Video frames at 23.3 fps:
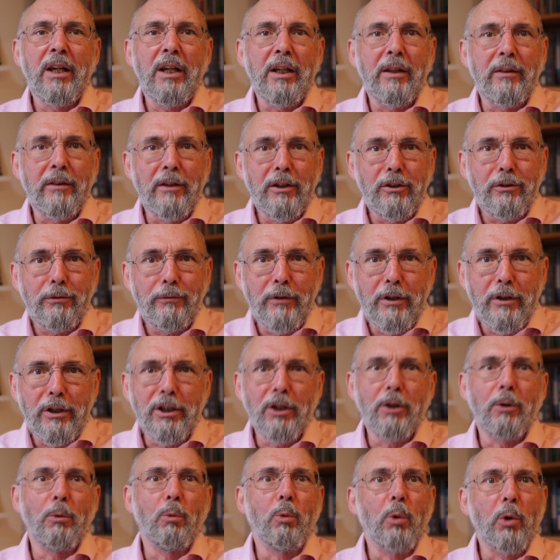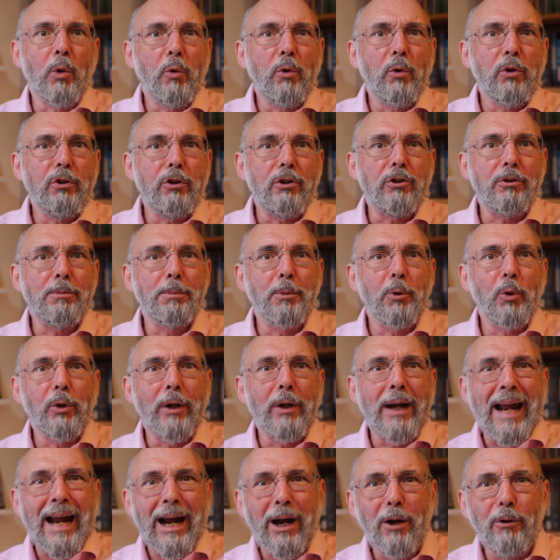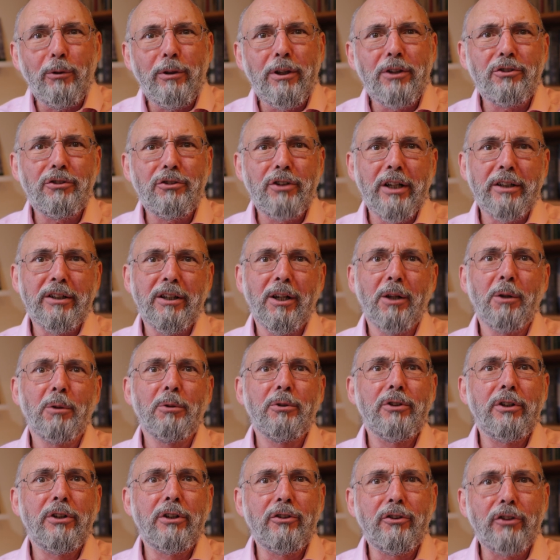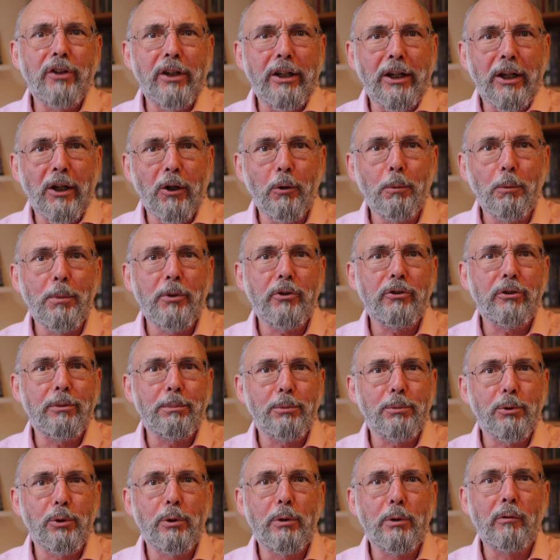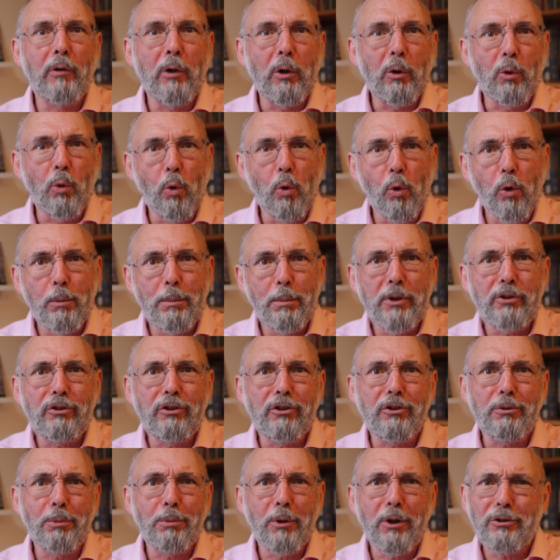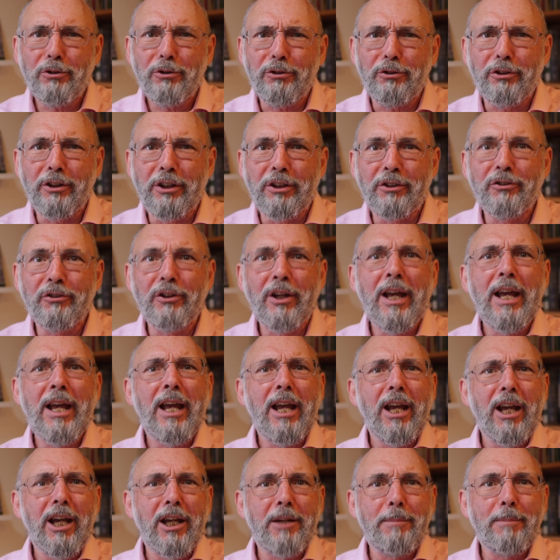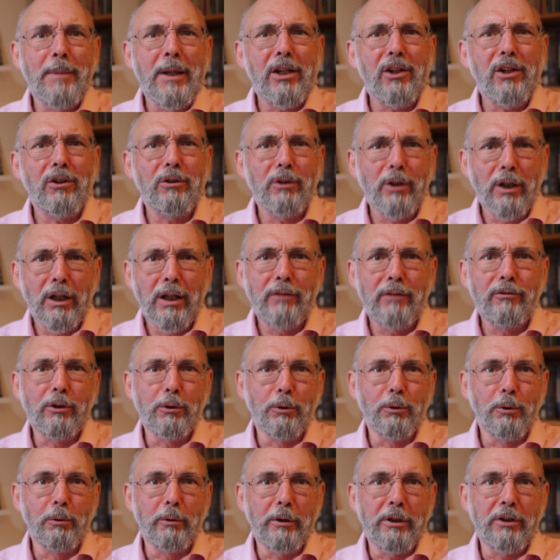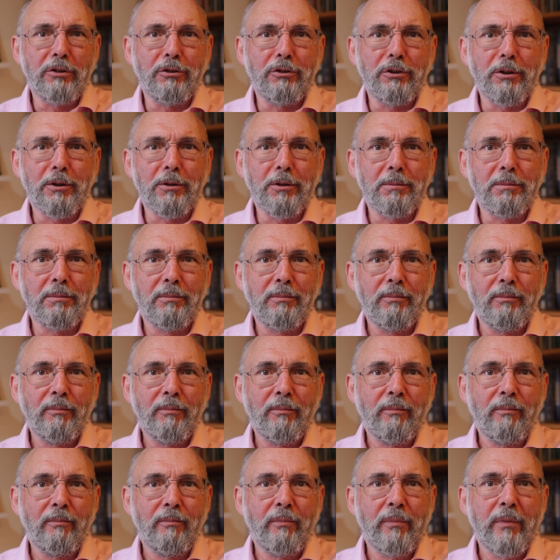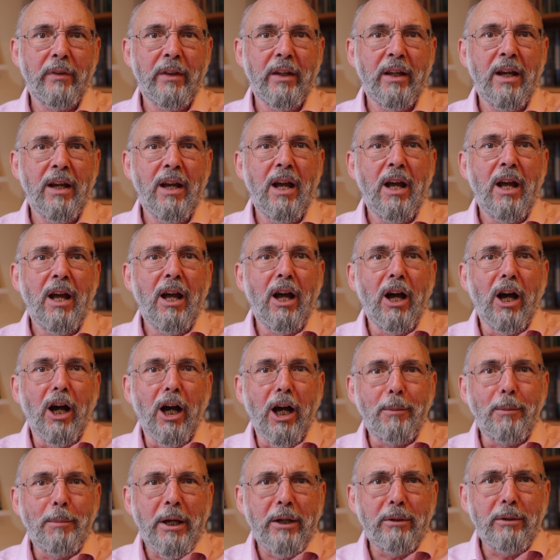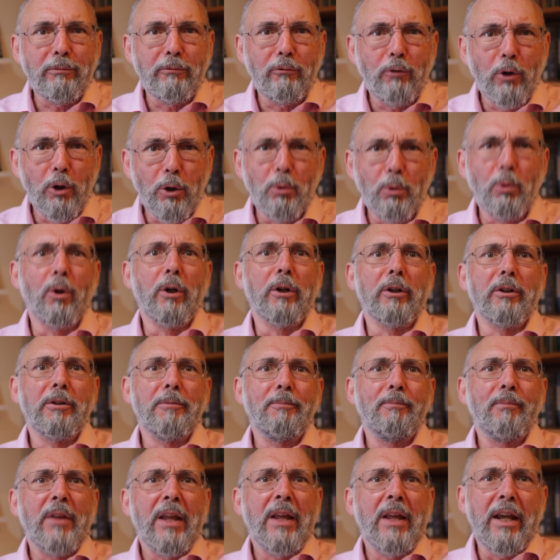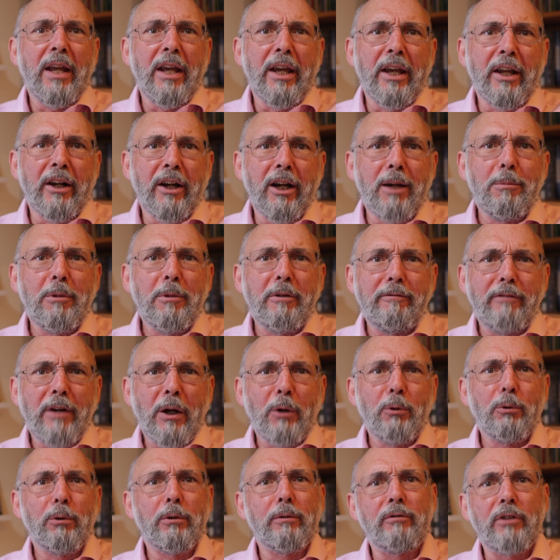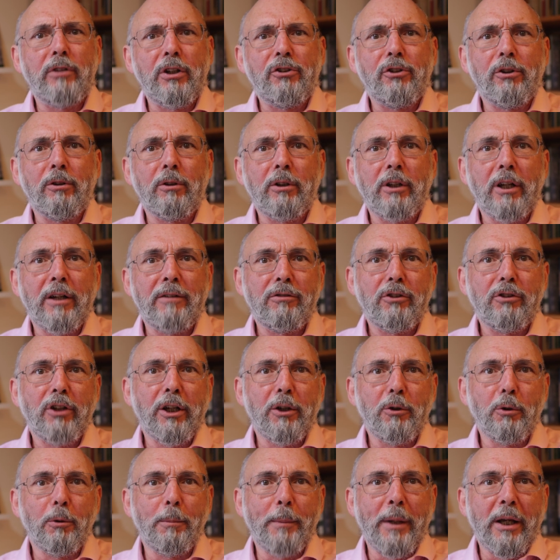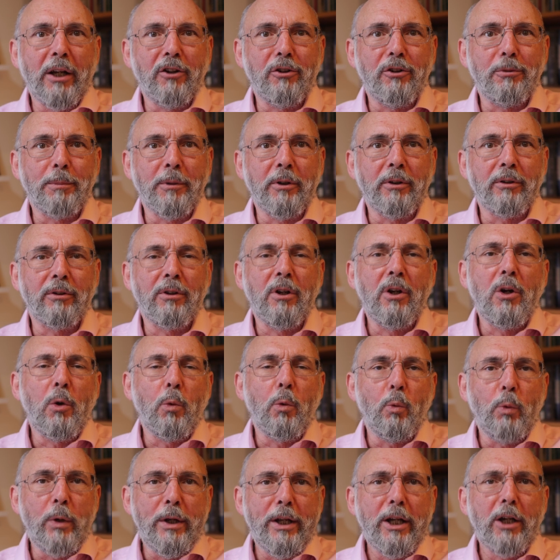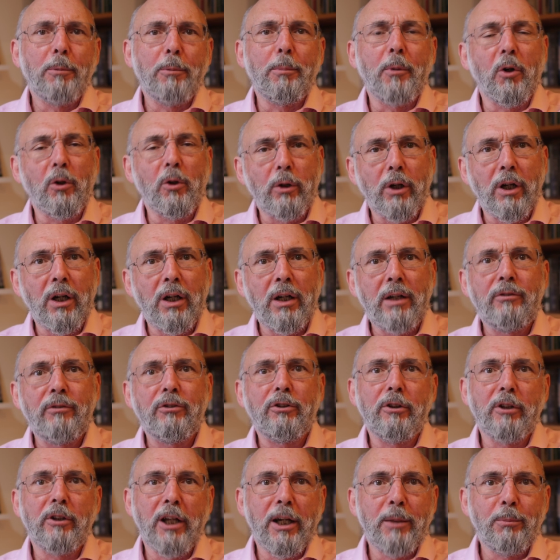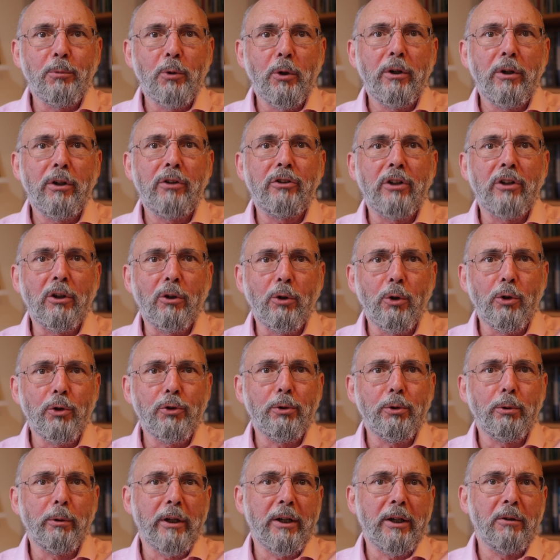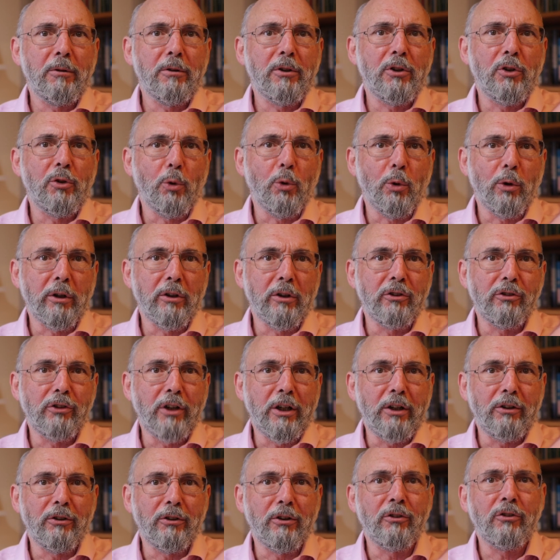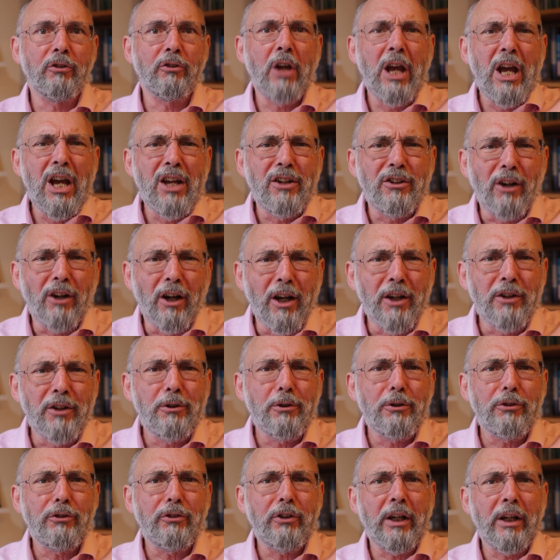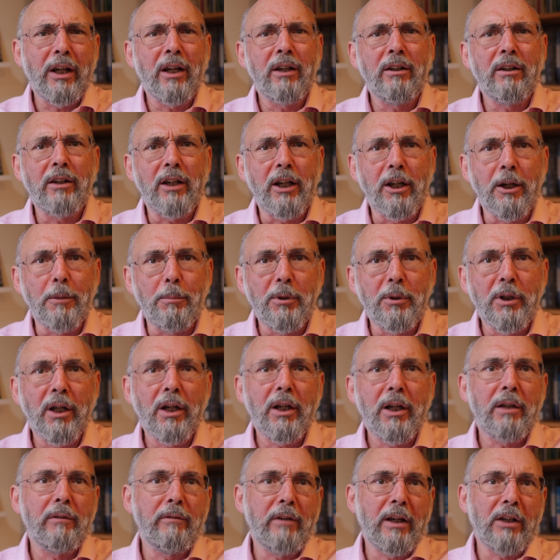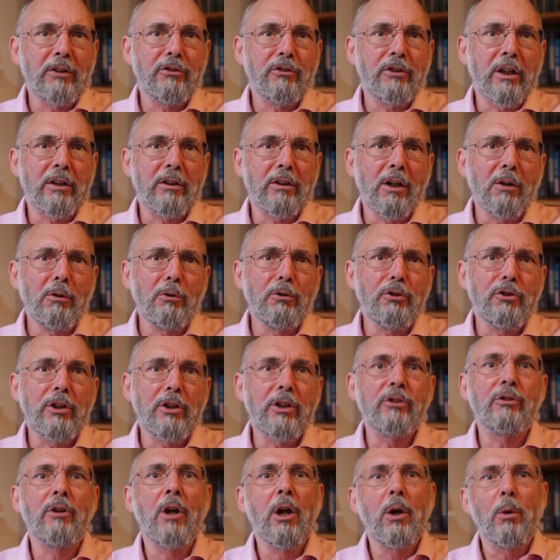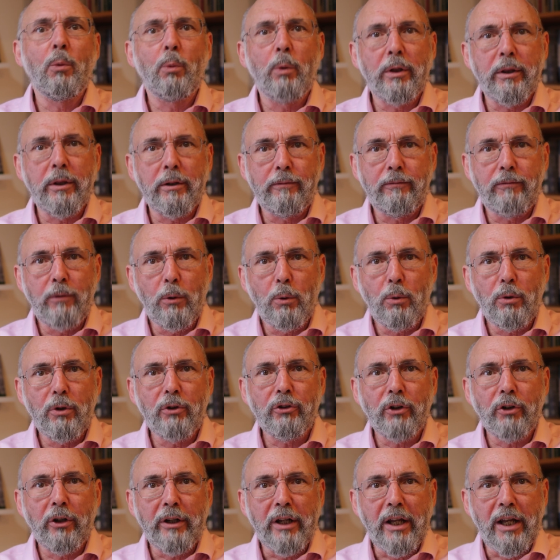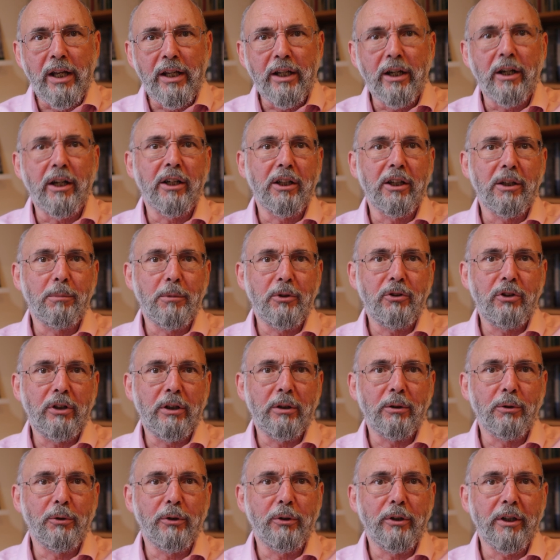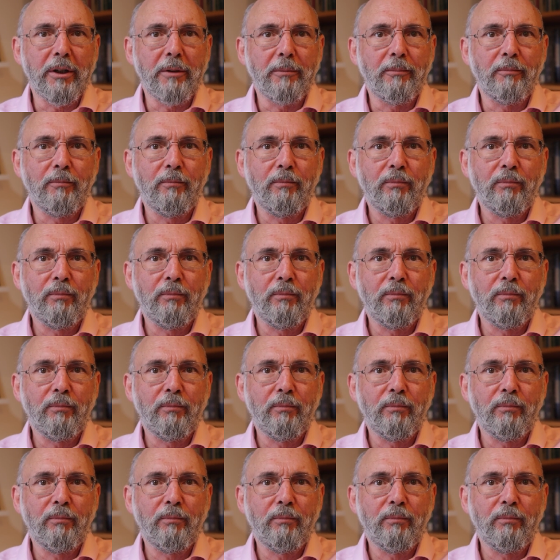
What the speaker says: In this video, we're going to explore how these technologies can help us improve our core business processes and make our lives a little easier. I'm Adam Farquhar, and I'm the founder of Digital Lifecycle Management. We help archives, libraries, and cultural heritage organizations to understand and apply advanced technologies with a focus on AI and machine learning.